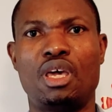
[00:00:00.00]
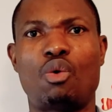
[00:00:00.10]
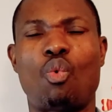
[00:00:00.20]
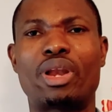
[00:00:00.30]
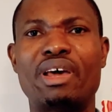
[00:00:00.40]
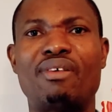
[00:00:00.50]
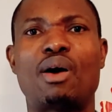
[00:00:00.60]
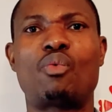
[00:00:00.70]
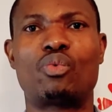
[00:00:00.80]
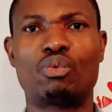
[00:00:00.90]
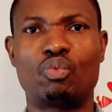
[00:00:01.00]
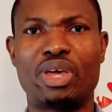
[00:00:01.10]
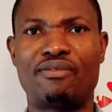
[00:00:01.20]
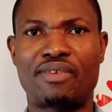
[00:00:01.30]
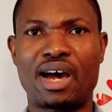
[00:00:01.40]
in whatever
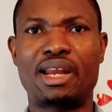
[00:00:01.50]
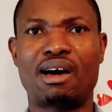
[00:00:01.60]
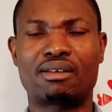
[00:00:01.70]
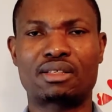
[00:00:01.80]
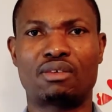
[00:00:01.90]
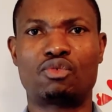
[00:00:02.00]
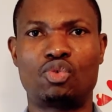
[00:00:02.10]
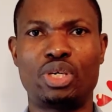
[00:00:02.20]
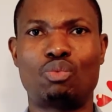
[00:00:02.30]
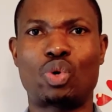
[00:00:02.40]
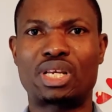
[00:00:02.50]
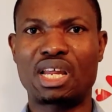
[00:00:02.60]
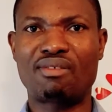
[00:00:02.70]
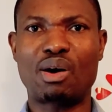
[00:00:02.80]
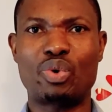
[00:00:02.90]
we find ourselves doing,
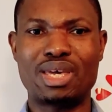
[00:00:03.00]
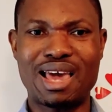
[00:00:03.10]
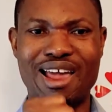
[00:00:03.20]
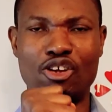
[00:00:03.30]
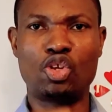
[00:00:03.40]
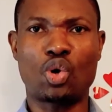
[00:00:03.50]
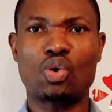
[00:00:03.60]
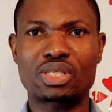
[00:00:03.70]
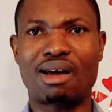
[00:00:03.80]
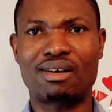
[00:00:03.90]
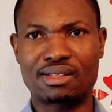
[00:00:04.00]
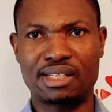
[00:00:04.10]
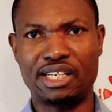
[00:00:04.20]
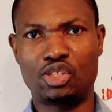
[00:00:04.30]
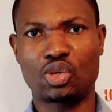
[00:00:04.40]
whatever we endorse our
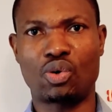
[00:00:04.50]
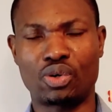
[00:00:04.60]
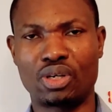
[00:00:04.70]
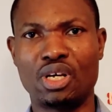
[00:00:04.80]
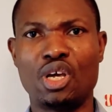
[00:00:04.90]
signature on.